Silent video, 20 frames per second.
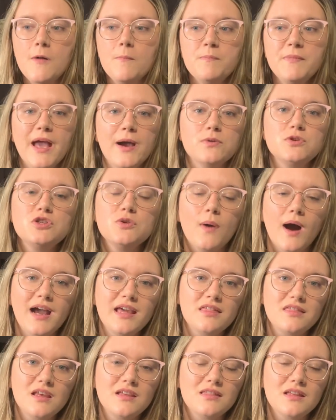Now, do I
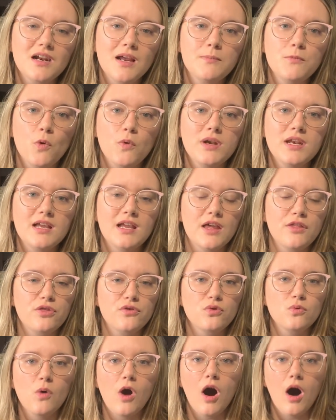think that I'm going to get
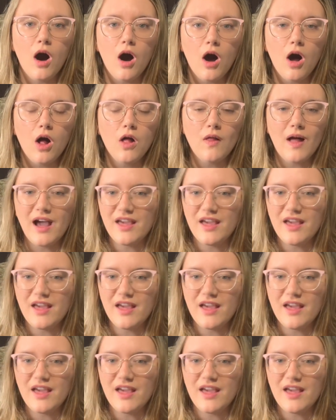through all,